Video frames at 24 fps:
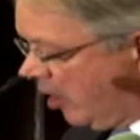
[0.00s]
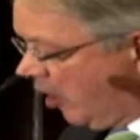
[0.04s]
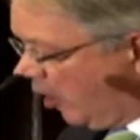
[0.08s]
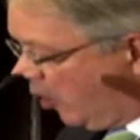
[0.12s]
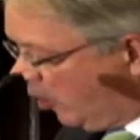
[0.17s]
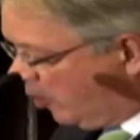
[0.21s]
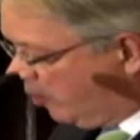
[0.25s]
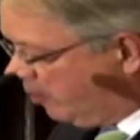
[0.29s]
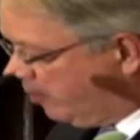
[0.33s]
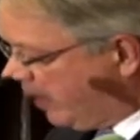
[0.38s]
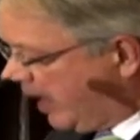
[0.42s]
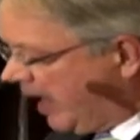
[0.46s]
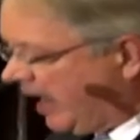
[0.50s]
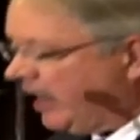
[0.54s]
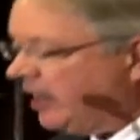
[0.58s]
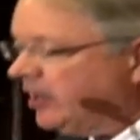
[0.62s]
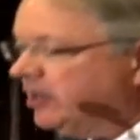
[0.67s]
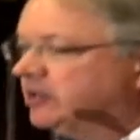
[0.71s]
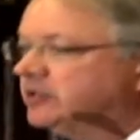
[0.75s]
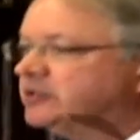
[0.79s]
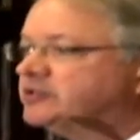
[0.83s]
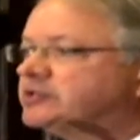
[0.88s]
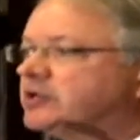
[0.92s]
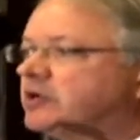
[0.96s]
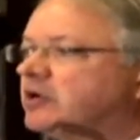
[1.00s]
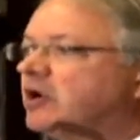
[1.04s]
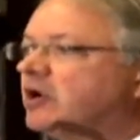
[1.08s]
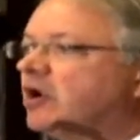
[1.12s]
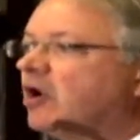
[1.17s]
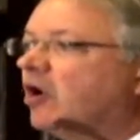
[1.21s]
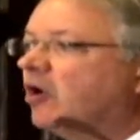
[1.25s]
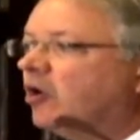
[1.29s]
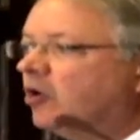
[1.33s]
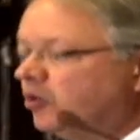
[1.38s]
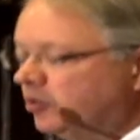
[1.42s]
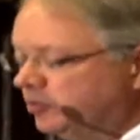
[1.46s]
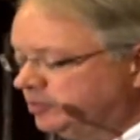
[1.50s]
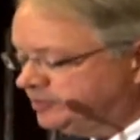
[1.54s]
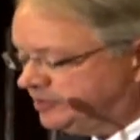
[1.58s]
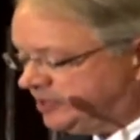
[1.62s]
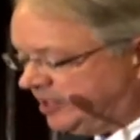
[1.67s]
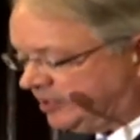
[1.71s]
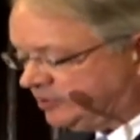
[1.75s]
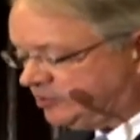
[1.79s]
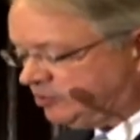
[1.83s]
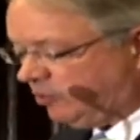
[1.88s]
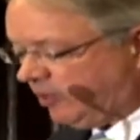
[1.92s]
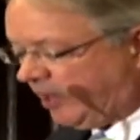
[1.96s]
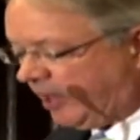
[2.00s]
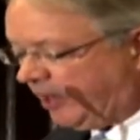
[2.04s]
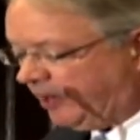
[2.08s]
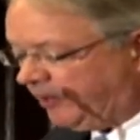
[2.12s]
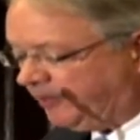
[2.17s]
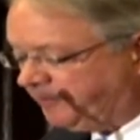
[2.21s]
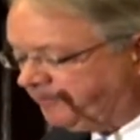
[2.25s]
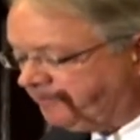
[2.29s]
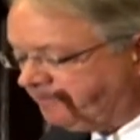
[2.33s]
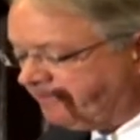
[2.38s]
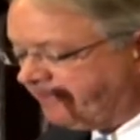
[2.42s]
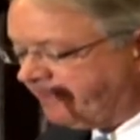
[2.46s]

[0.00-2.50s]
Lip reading: home buyers' homes as well.